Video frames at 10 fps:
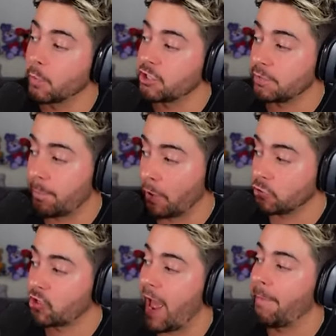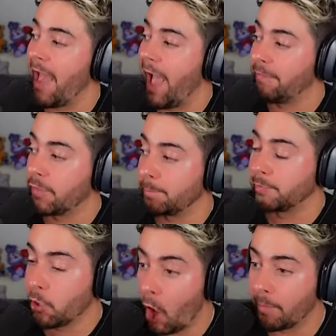which is Burntrap and the
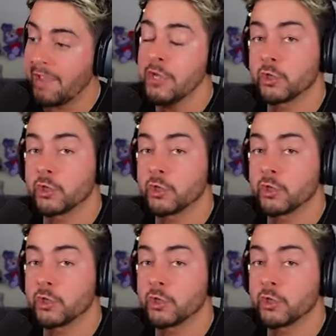Blob.